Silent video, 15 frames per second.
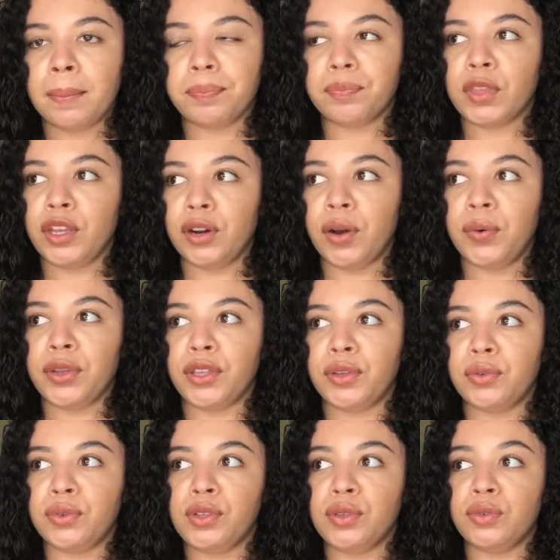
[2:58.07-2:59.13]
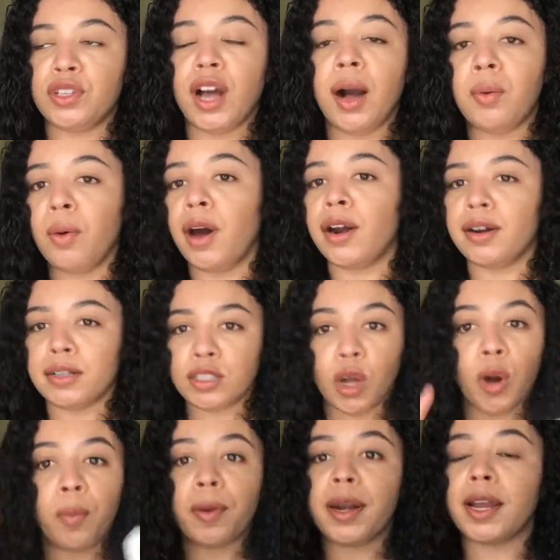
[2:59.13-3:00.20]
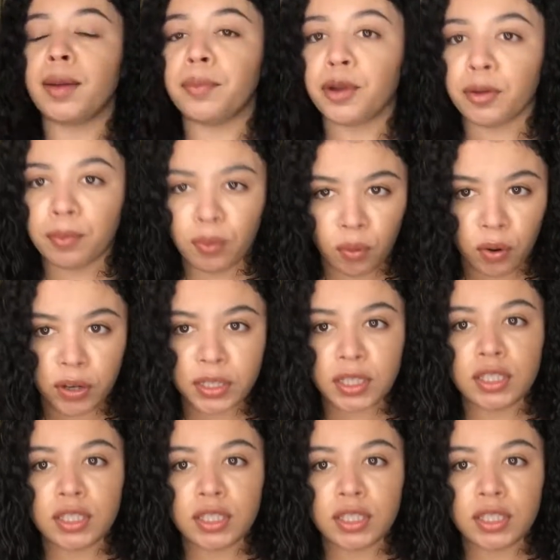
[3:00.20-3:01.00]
You know, when you use hot water, it's opening up your pores, it's